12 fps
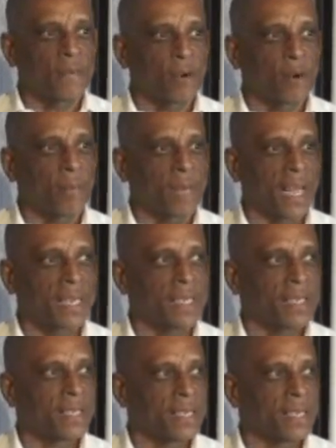for our
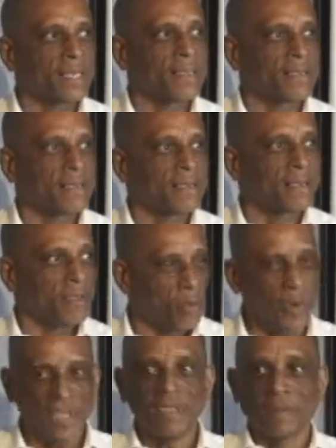planet is the
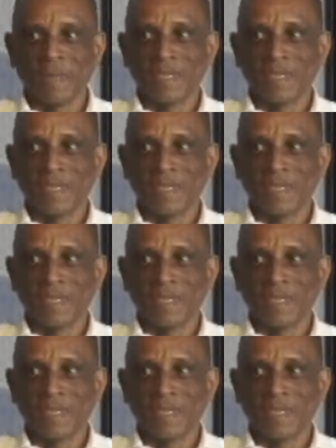wisdom